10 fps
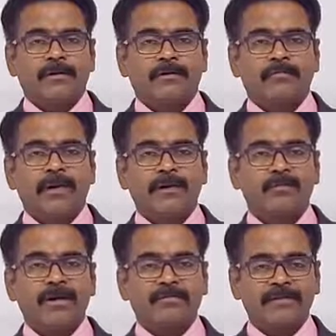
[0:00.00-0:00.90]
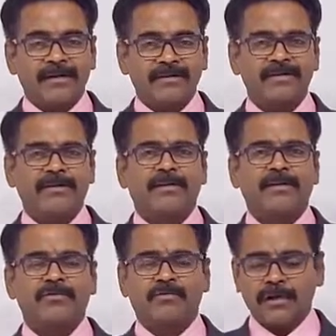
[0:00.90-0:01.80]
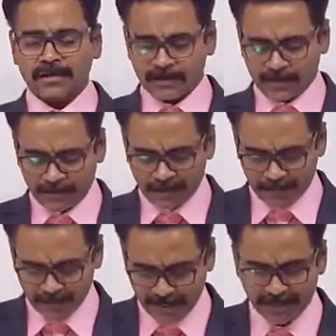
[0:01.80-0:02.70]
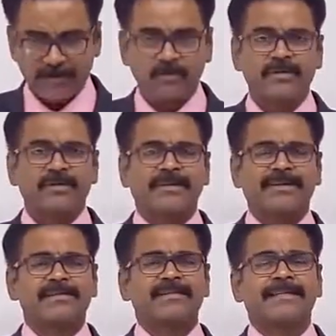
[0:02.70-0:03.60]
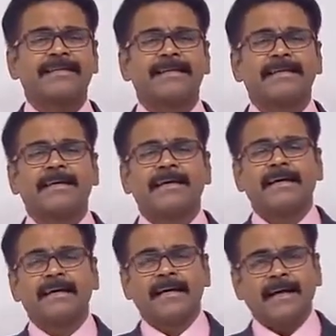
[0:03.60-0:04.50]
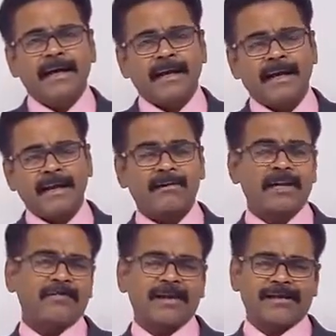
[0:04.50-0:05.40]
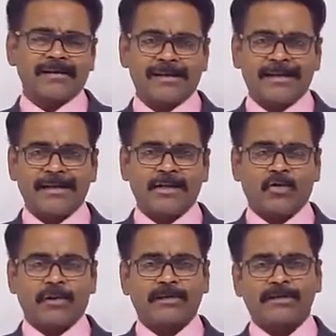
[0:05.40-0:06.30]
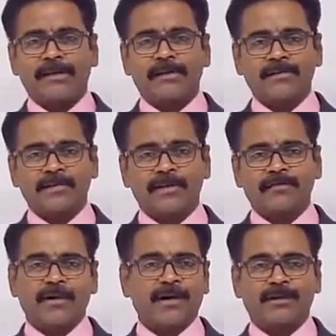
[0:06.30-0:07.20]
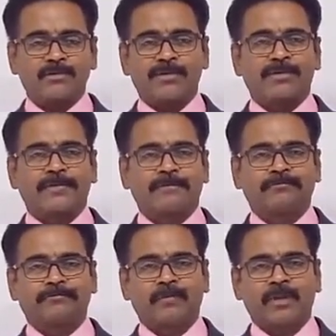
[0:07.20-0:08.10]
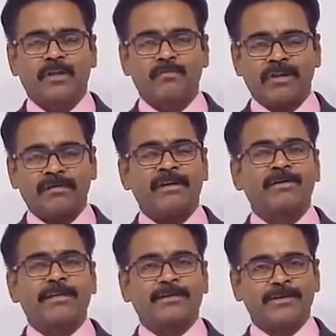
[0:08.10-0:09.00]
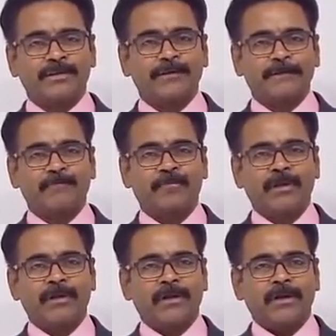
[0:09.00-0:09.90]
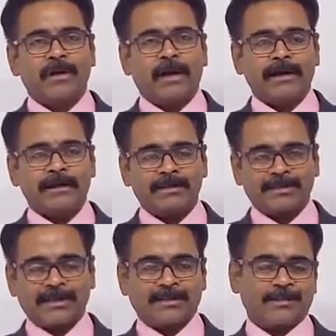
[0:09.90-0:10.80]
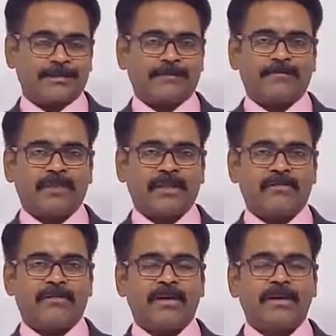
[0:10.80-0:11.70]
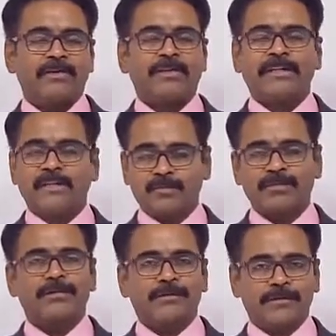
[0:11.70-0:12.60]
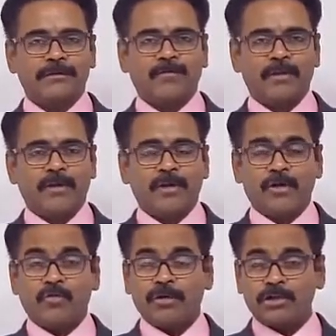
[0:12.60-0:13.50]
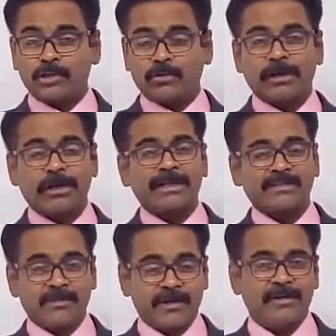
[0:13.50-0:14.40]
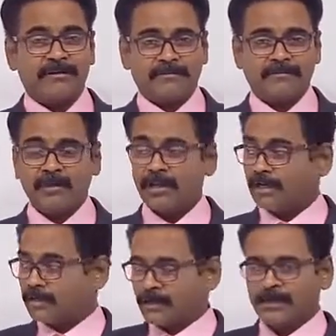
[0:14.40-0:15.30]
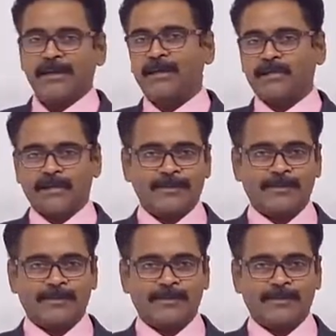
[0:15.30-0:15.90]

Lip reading: Welcome back, friends, to another session of Strength of Materials. Currently we are dealing EULER's analysis of columns. In previous session I discussed various assumptions which EULER has made in this analysis.